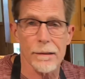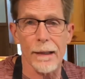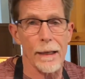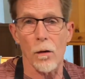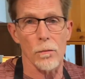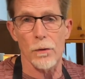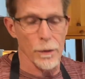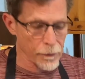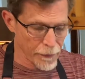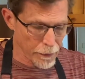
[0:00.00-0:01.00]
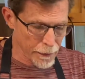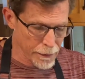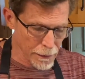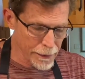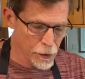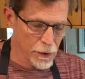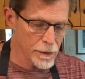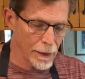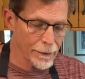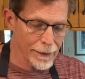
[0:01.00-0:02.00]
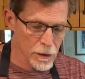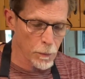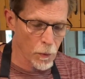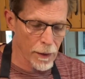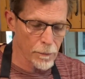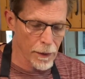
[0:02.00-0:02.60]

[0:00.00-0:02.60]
They don't look very delicious at this point,